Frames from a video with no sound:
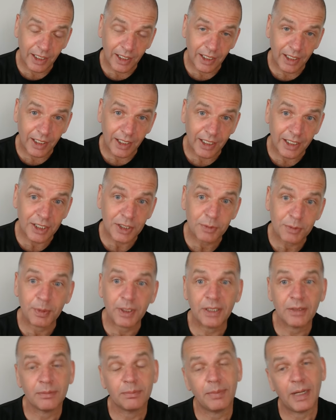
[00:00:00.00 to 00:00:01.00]
it's
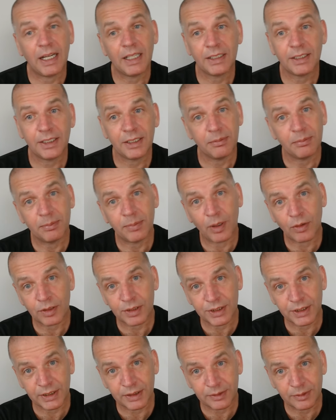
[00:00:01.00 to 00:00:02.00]
been banned in
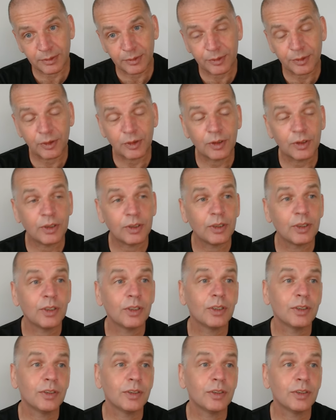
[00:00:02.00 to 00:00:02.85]
boxing for